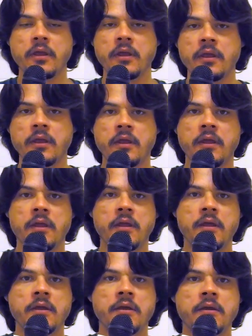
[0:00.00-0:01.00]

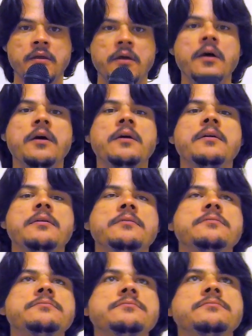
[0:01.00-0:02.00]

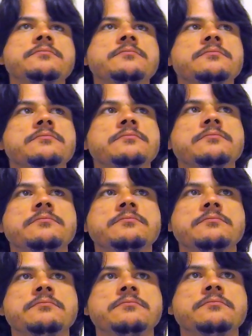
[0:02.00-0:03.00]

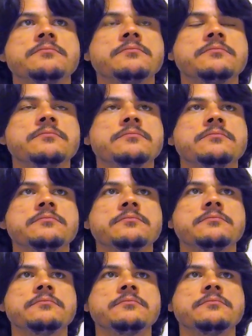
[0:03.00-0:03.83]
Nobody speaks.